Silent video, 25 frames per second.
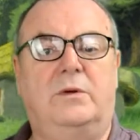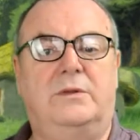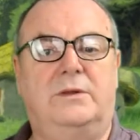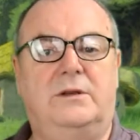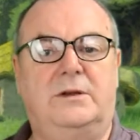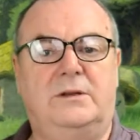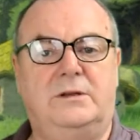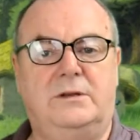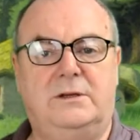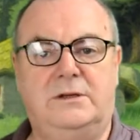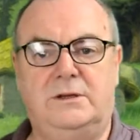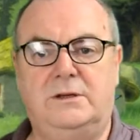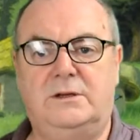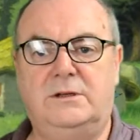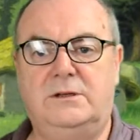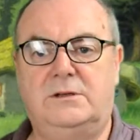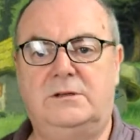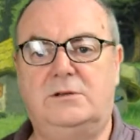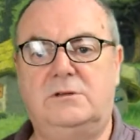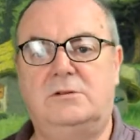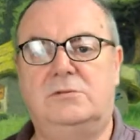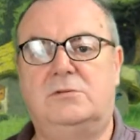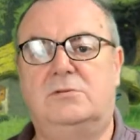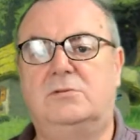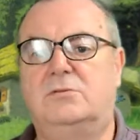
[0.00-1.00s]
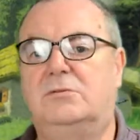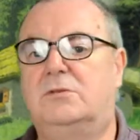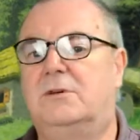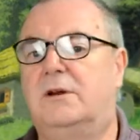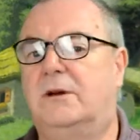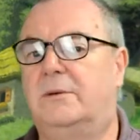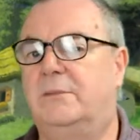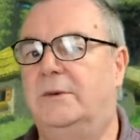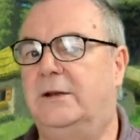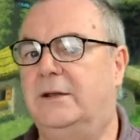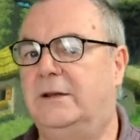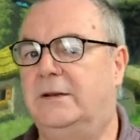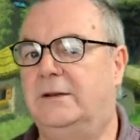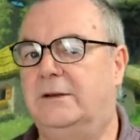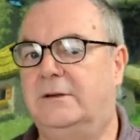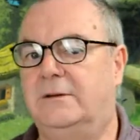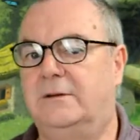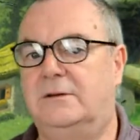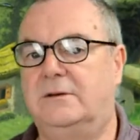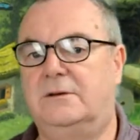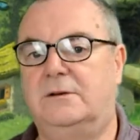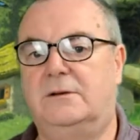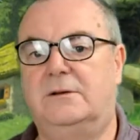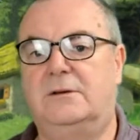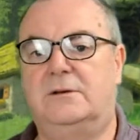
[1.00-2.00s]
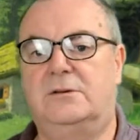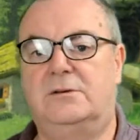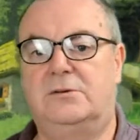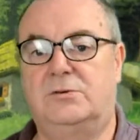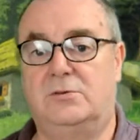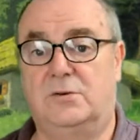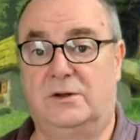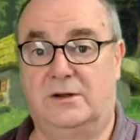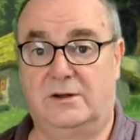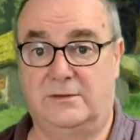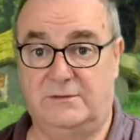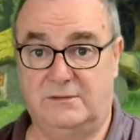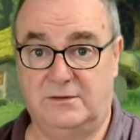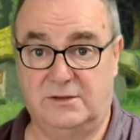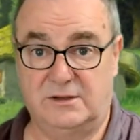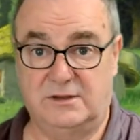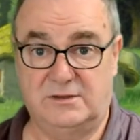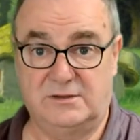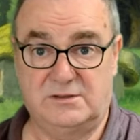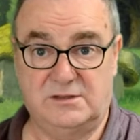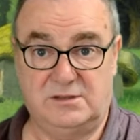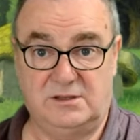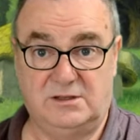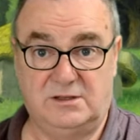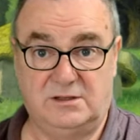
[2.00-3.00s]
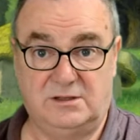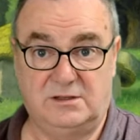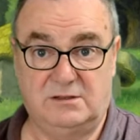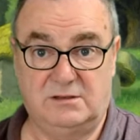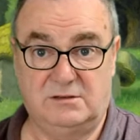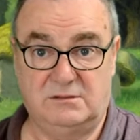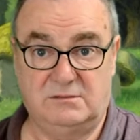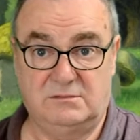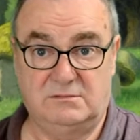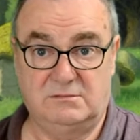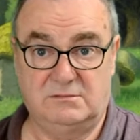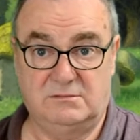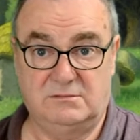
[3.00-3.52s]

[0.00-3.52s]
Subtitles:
when they need to come in to have their tea.